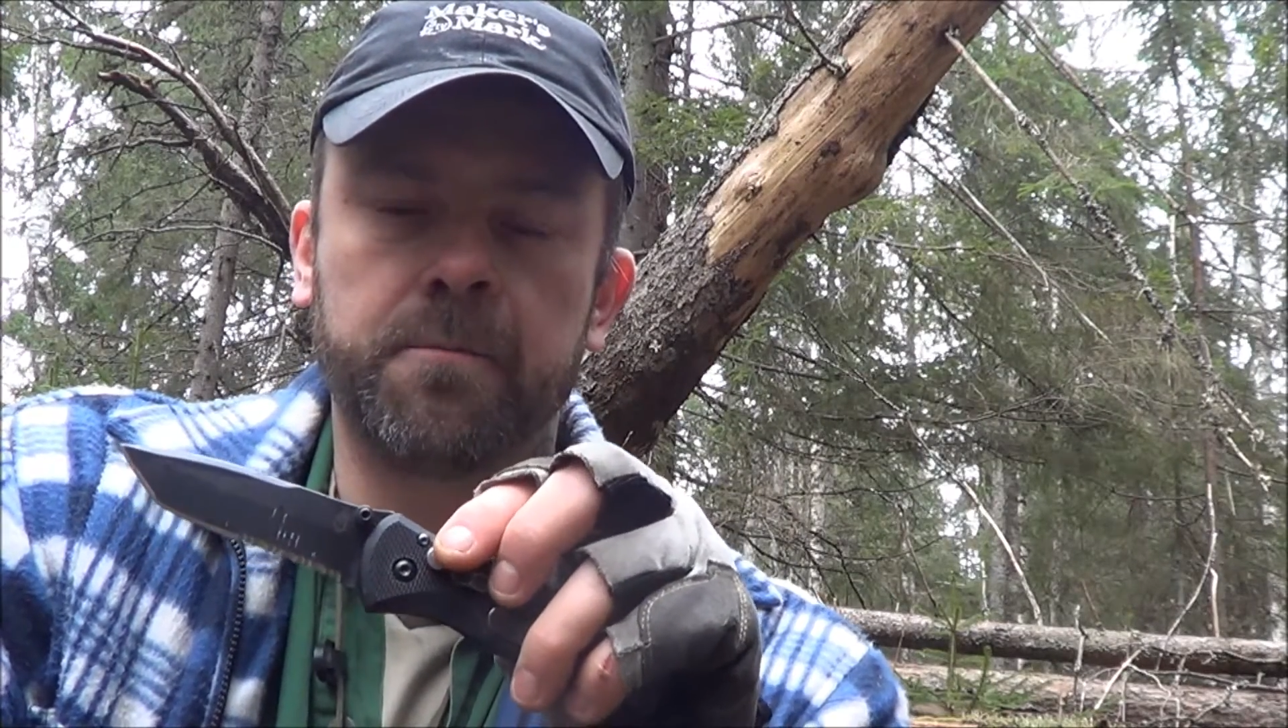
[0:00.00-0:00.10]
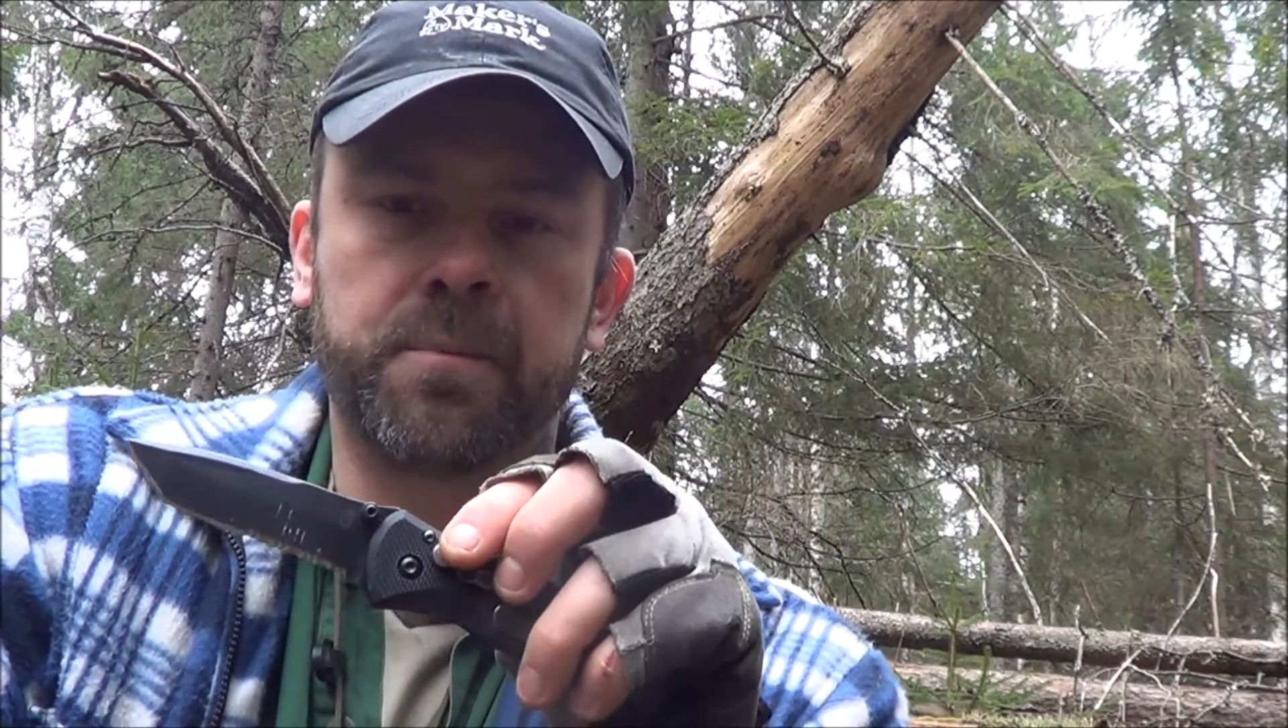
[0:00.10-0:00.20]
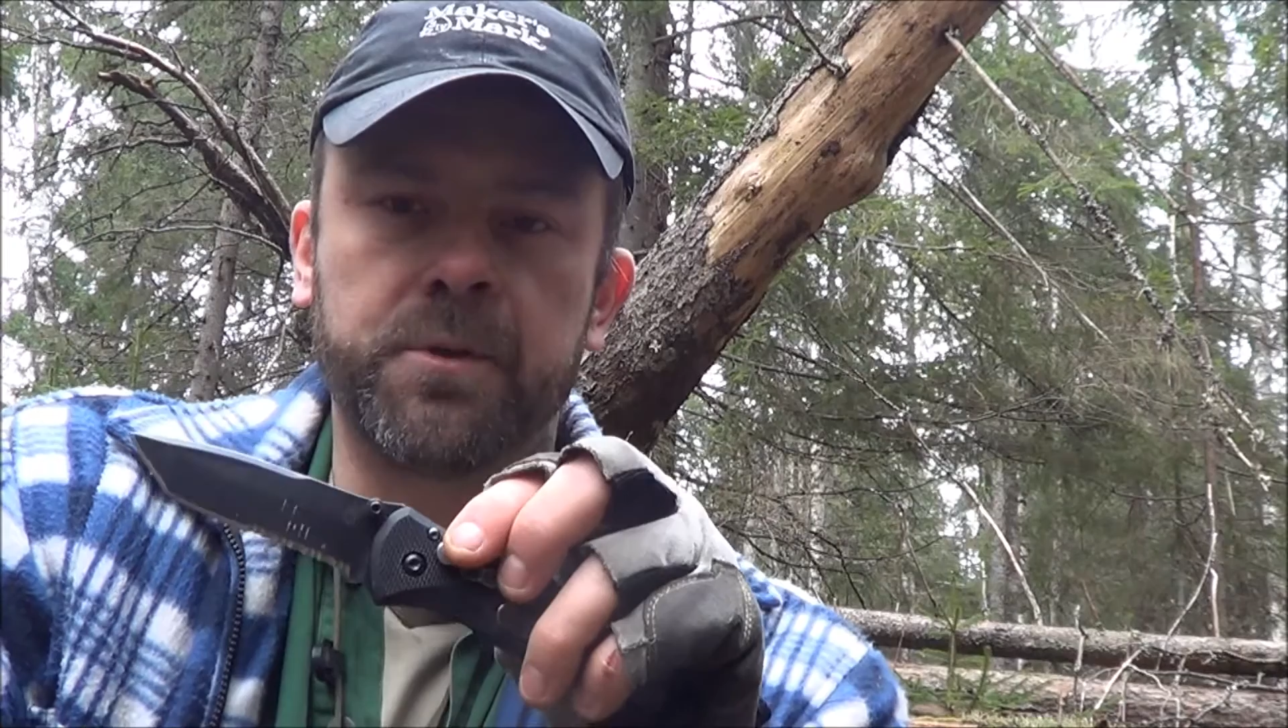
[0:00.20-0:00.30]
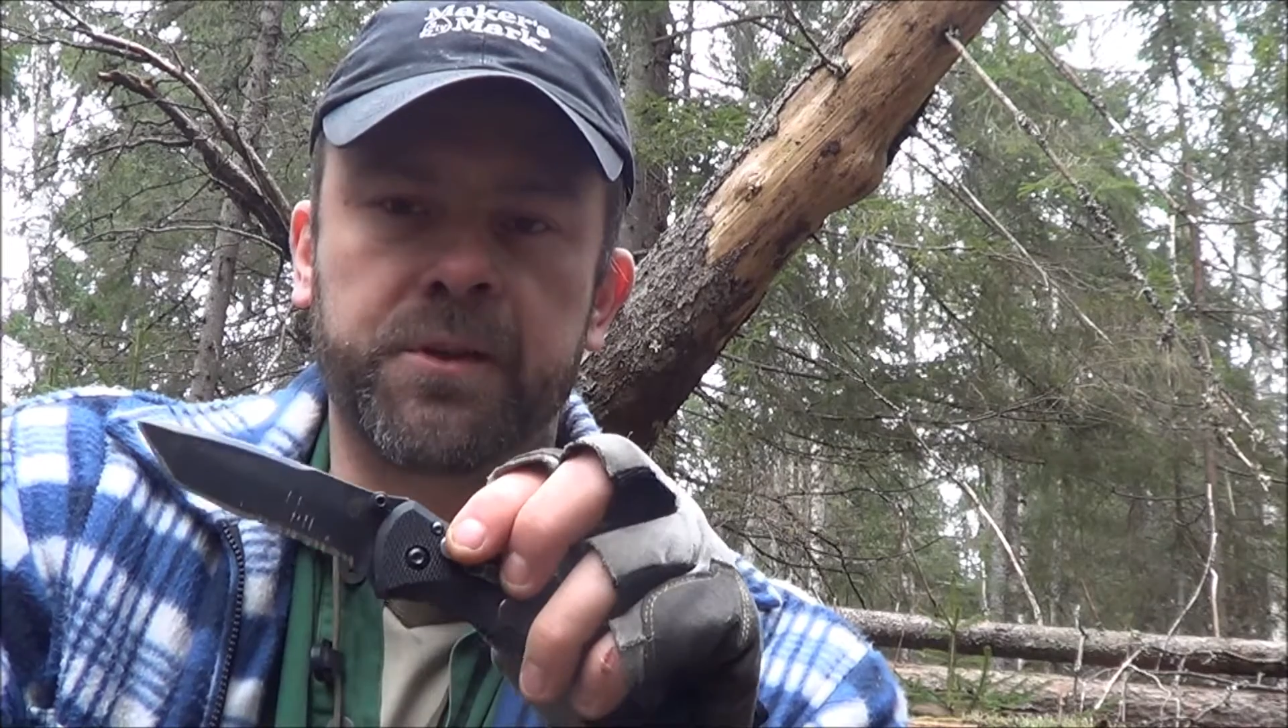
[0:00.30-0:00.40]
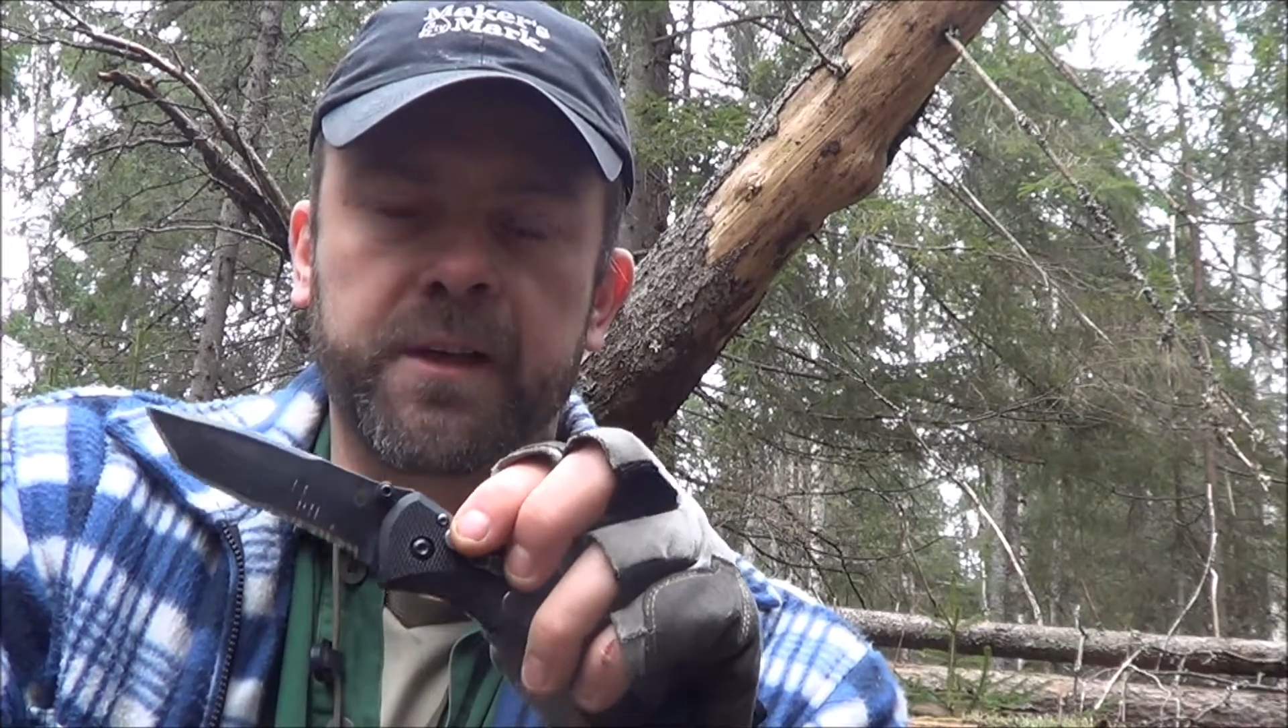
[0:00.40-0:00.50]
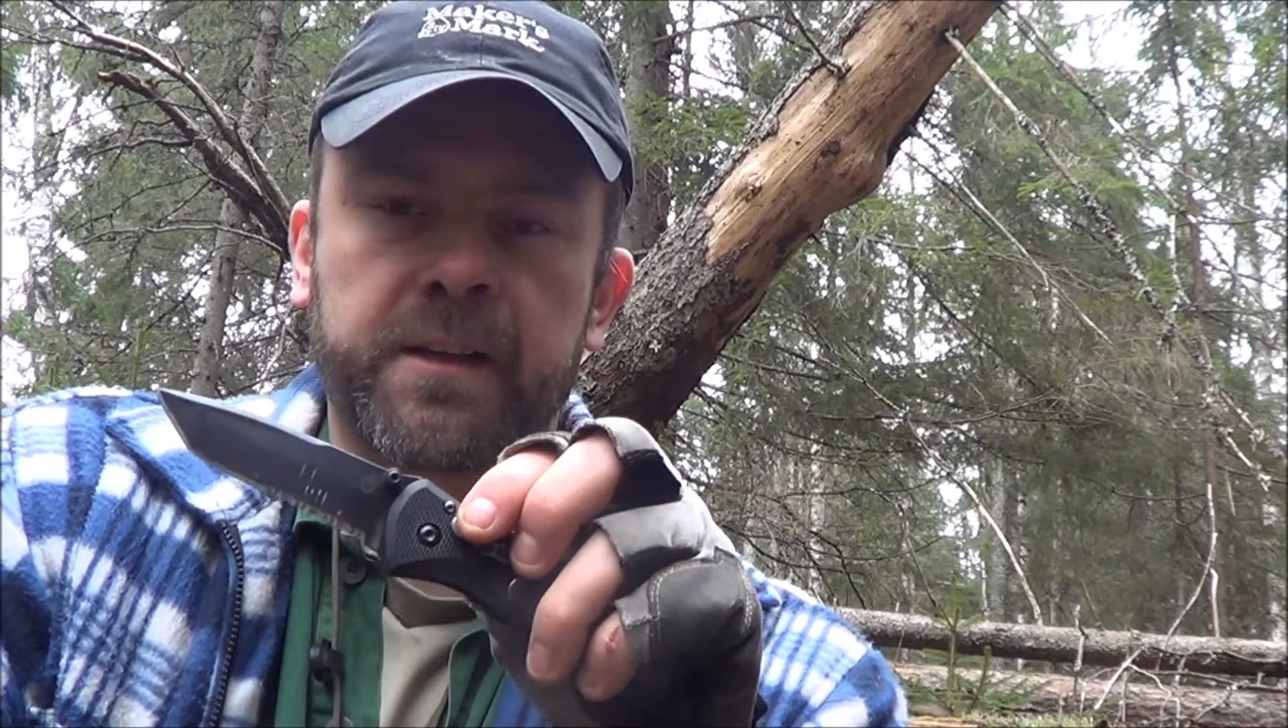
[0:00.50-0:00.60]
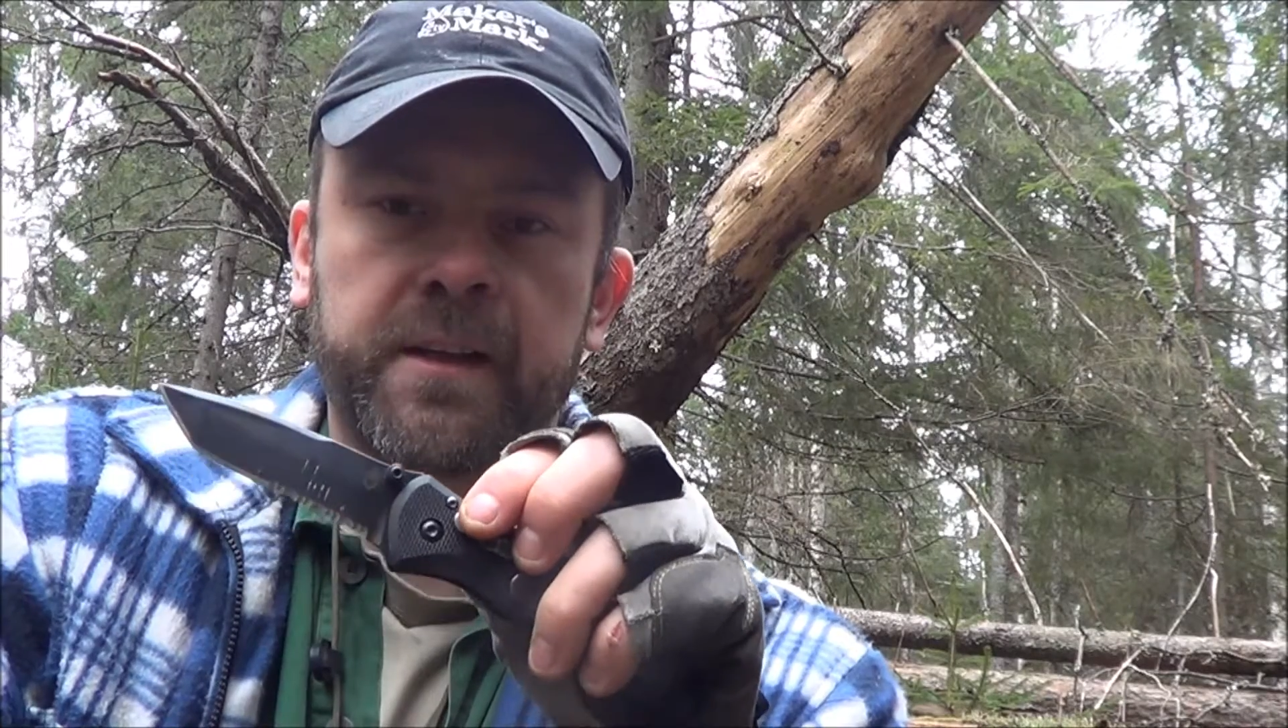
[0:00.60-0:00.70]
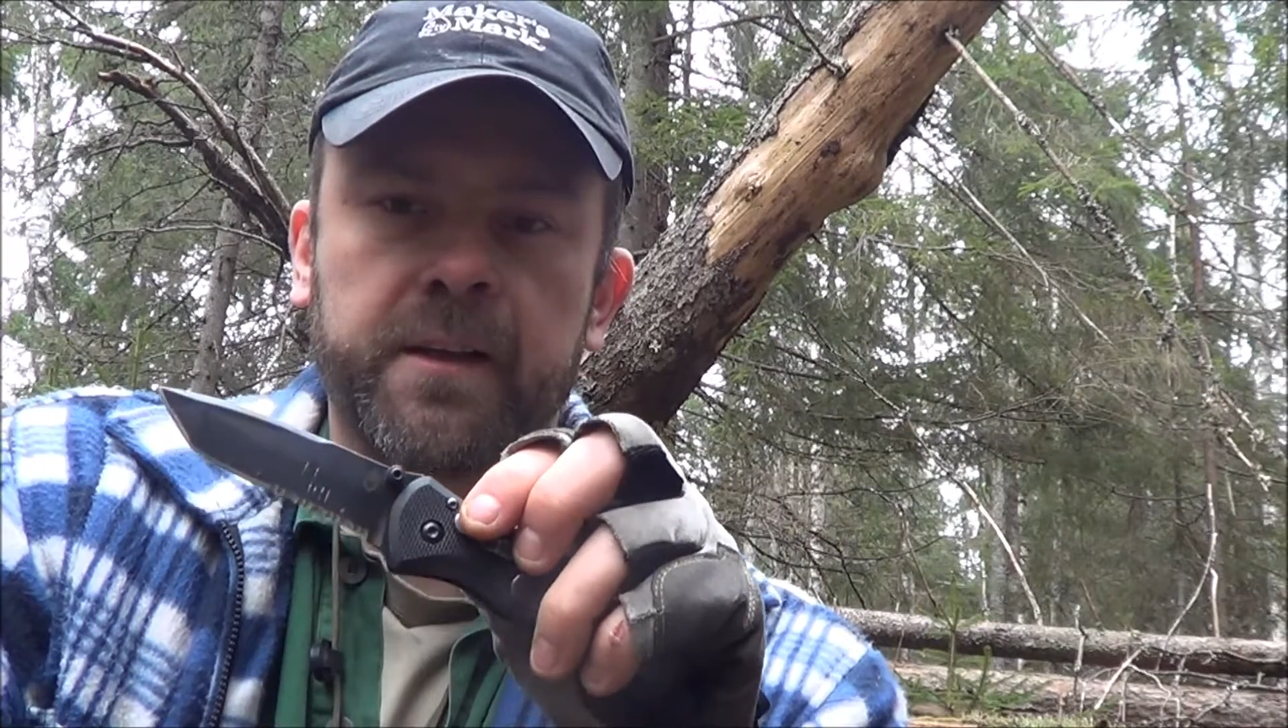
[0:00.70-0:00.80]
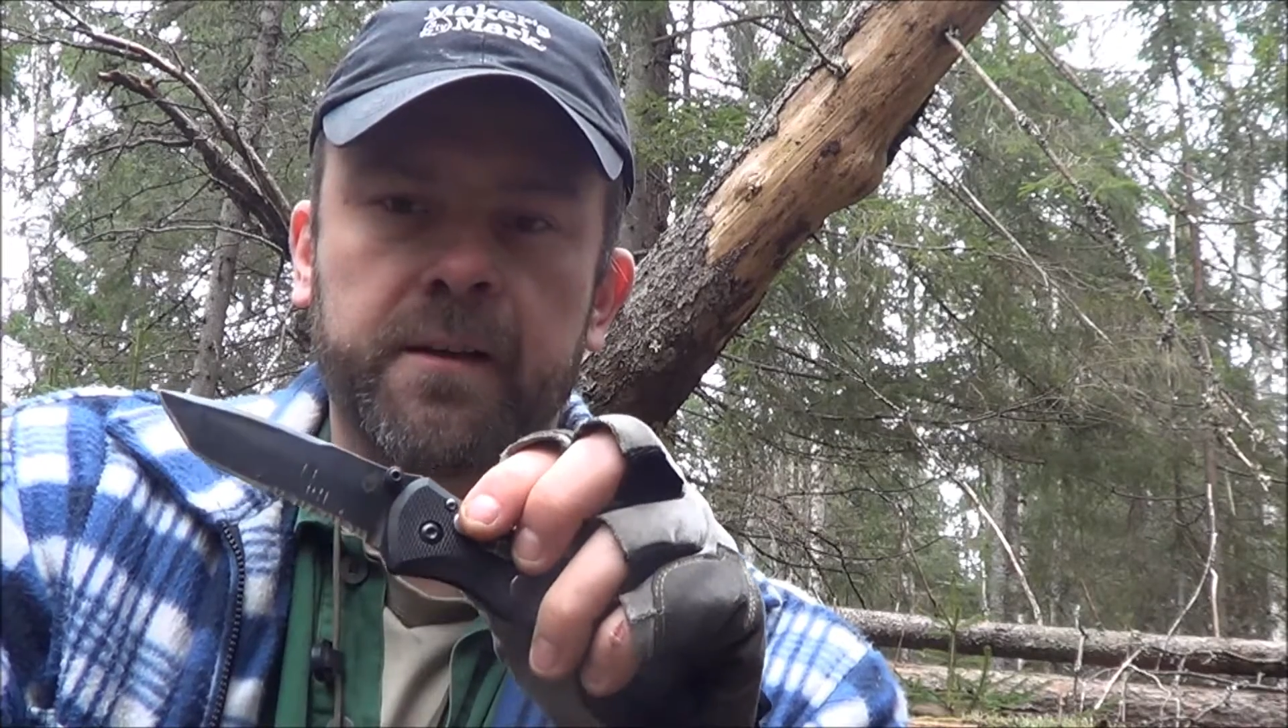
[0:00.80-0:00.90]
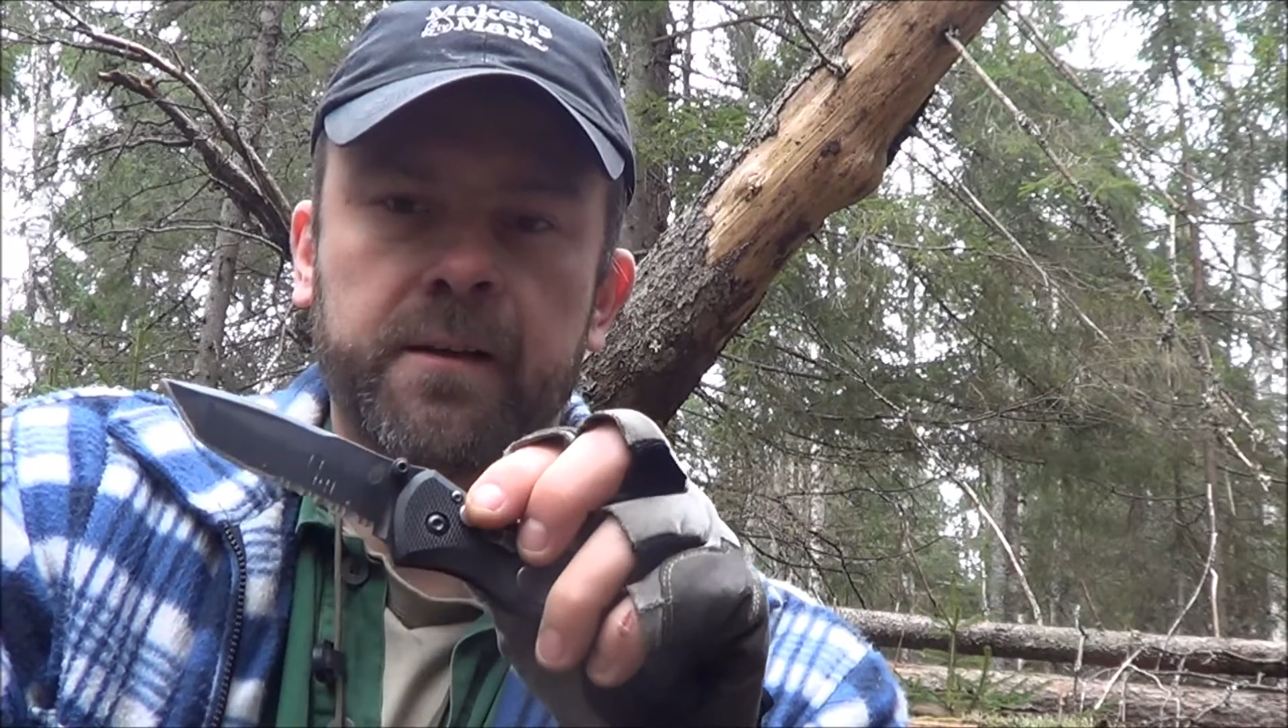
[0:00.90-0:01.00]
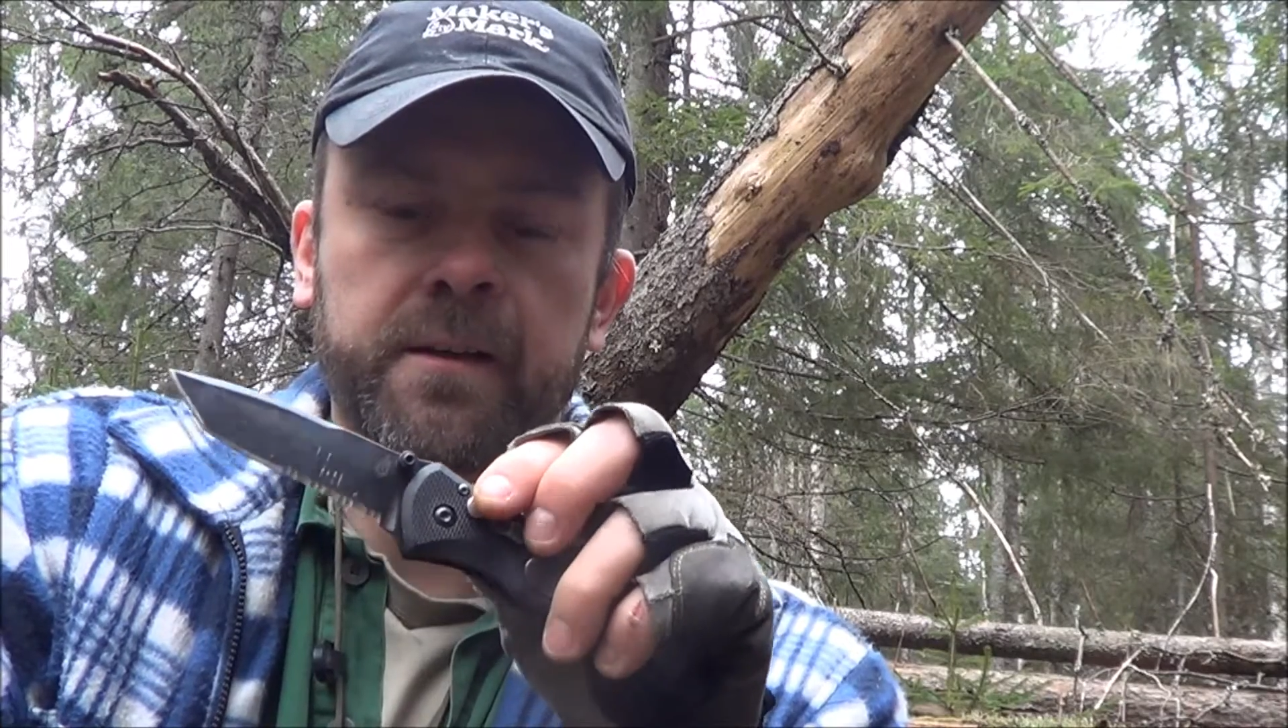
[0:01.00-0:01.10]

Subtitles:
push that in